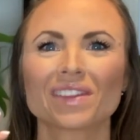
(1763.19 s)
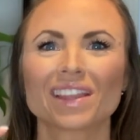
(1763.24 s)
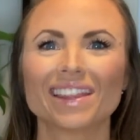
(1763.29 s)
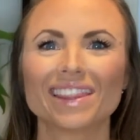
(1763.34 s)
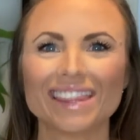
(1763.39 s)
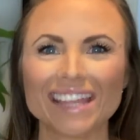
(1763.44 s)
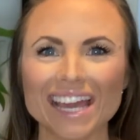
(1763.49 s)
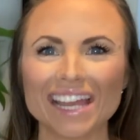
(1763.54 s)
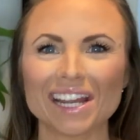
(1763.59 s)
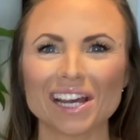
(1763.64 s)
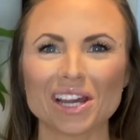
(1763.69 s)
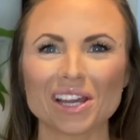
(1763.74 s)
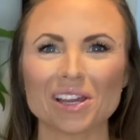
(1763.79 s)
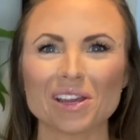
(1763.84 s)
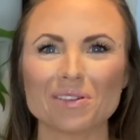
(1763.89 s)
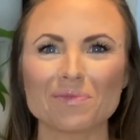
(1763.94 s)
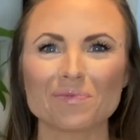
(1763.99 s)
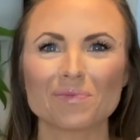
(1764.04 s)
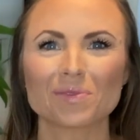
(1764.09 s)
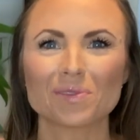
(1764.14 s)
then I
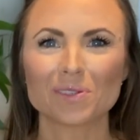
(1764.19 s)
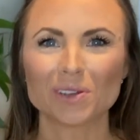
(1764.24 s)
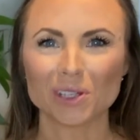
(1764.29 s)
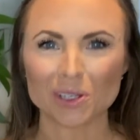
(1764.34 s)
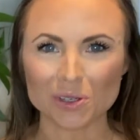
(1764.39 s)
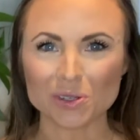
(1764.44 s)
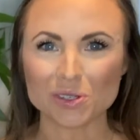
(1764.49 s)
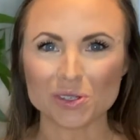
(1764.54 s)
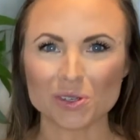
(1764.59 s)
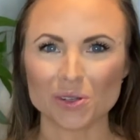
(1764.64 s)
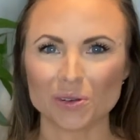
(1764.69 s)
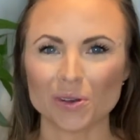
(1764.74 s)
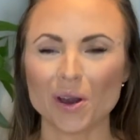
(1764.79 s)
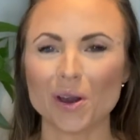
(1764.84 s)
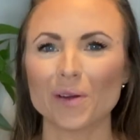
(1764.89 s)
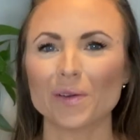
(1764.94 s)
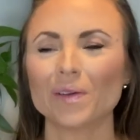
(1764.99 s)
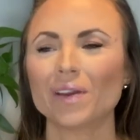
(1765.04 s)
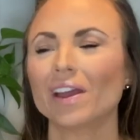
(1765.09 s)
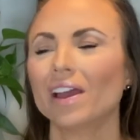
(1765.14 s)
am good to
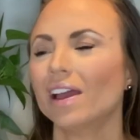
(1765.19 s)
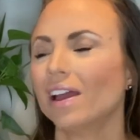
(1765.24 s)
go.